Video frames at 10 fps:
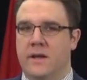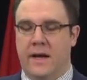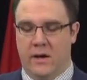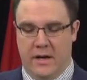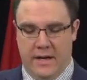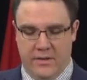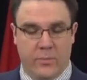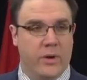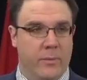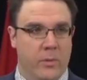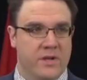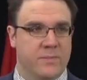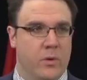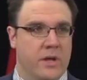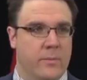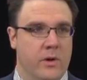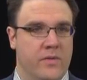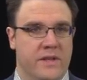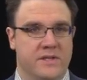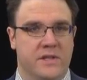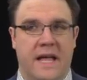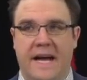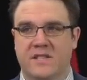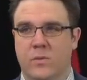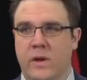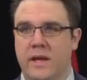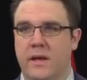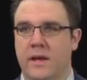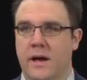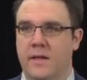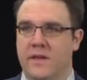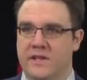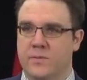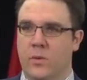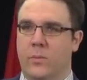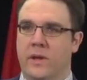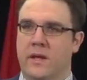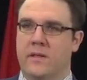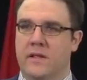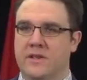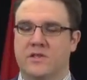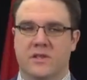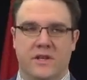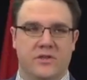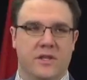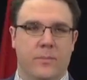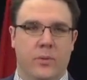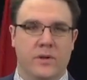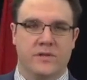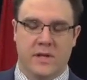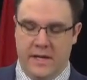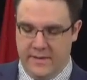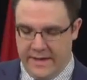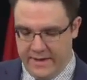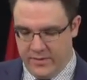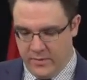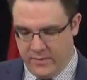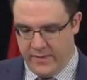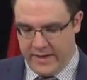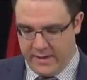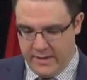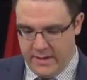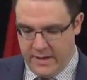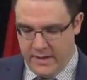Now, uh, the Premier would have spoken about this last week. Uh, this will be the legislation that puts uh, that into effect.